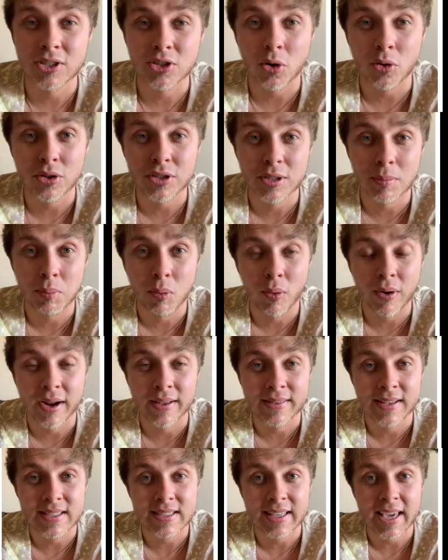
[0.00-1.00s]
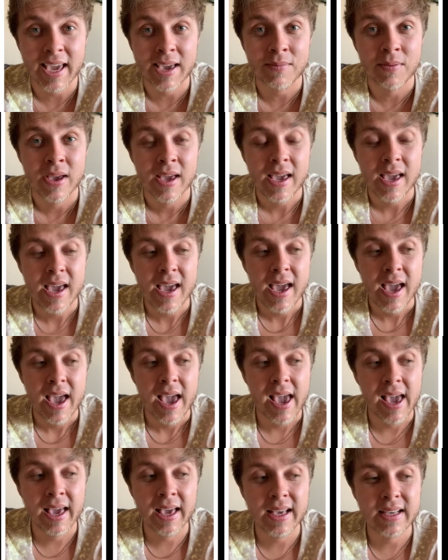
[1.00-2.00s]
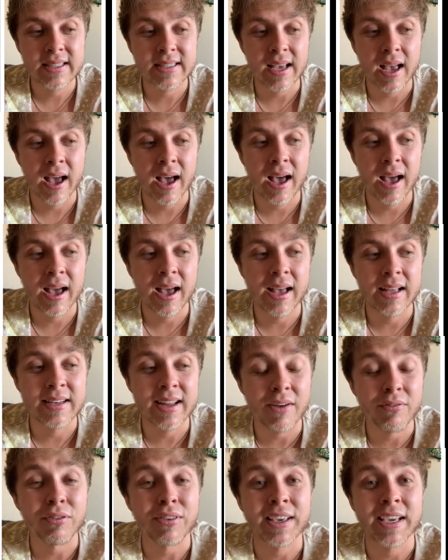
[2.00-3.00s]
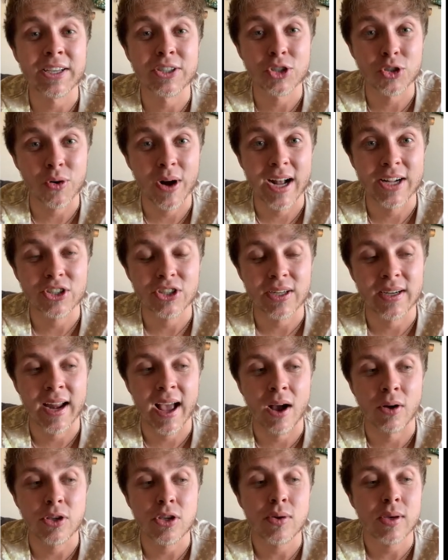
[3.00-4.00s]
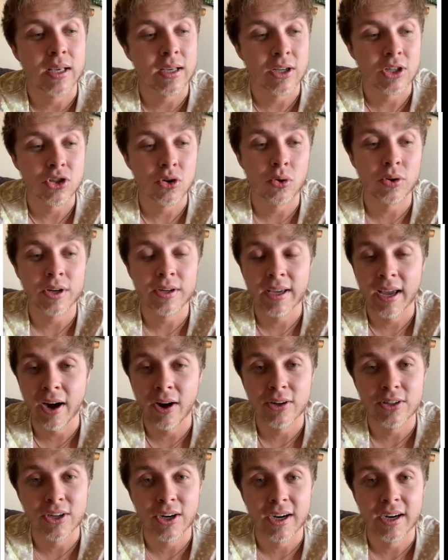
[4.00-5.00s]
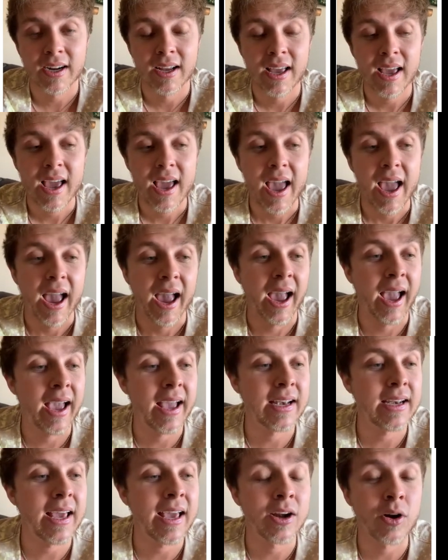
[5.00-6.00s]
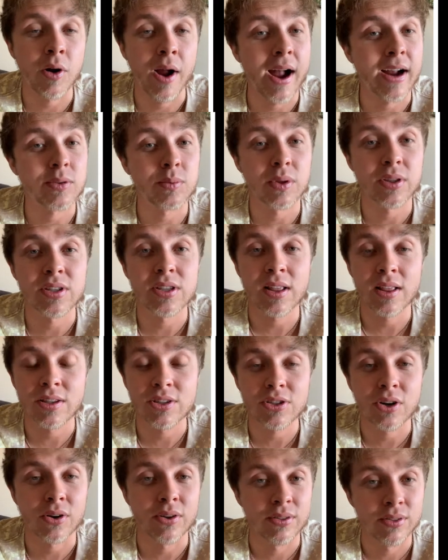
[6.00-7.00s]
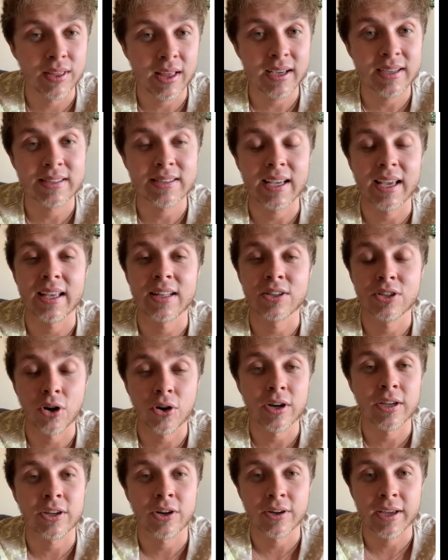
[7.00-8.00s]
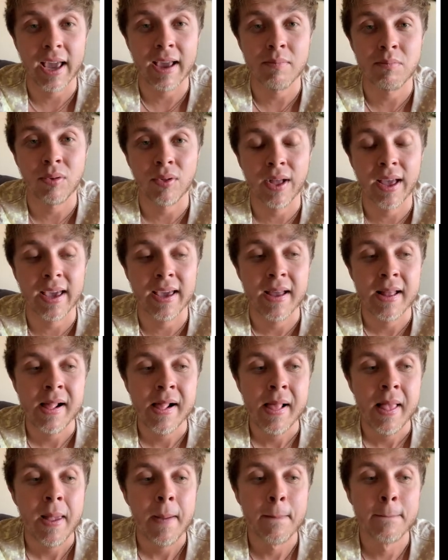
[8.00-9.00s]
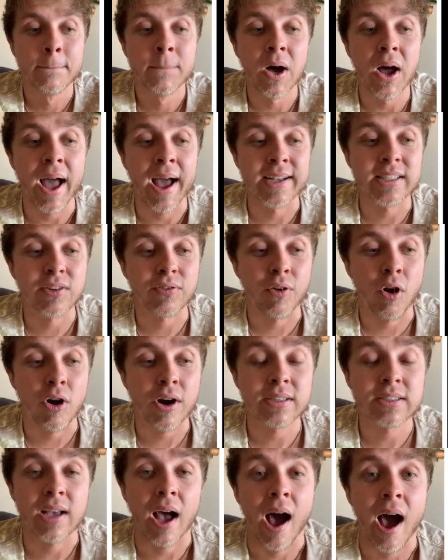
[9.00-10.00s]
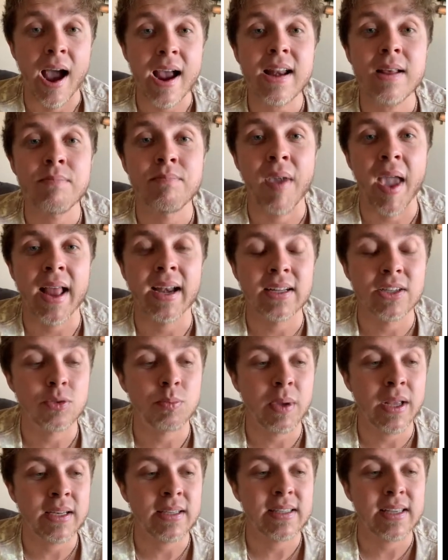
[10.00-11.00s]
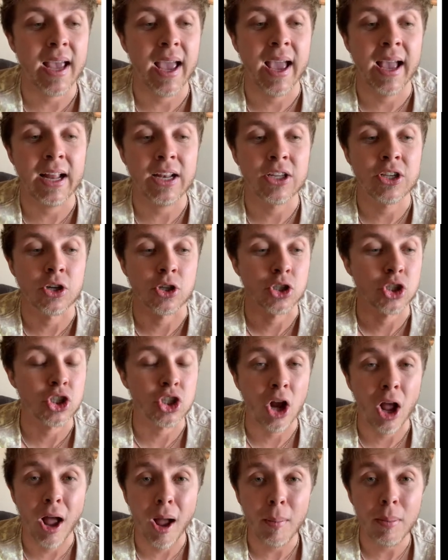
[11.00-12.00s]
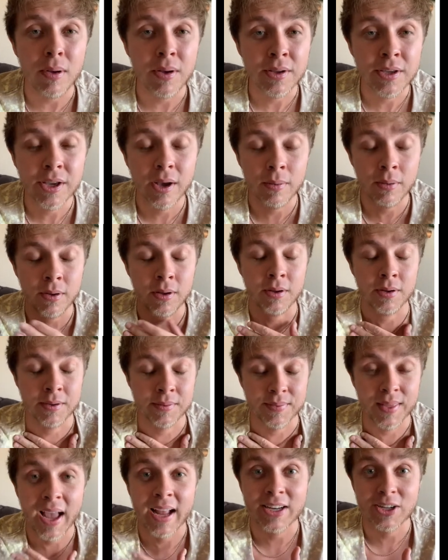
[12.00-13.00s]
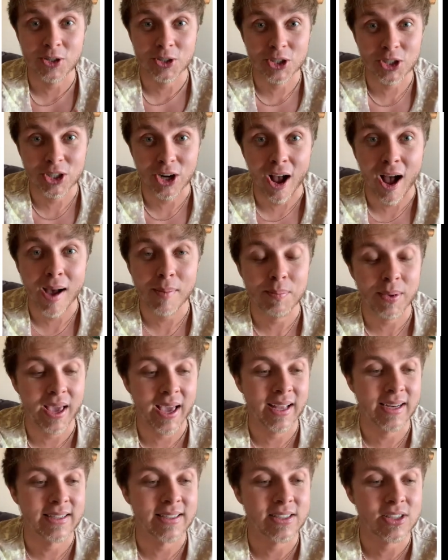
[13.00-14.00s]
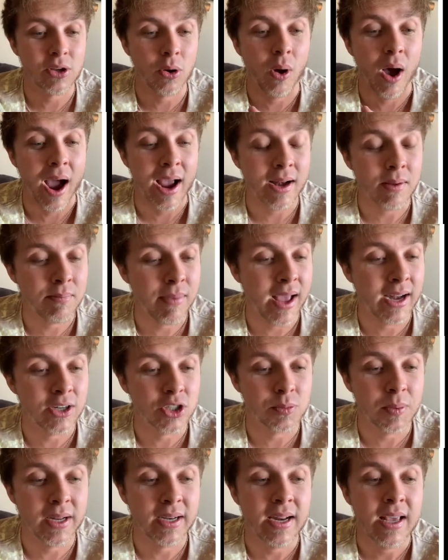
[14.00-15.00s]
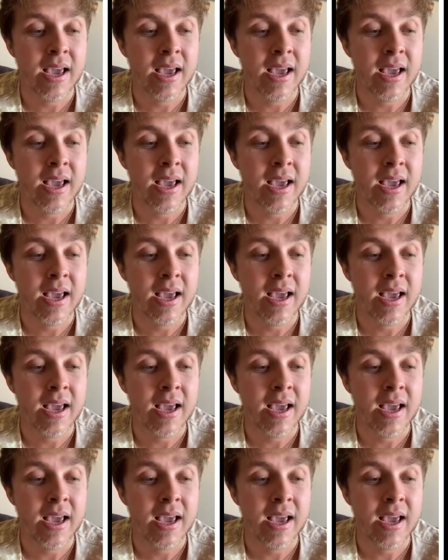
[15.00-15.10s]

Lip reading: support in this game is definitely a stretch. Now, you can control your character and interact with certain things during your gameplay. But as far as item management and your shop, and so item management,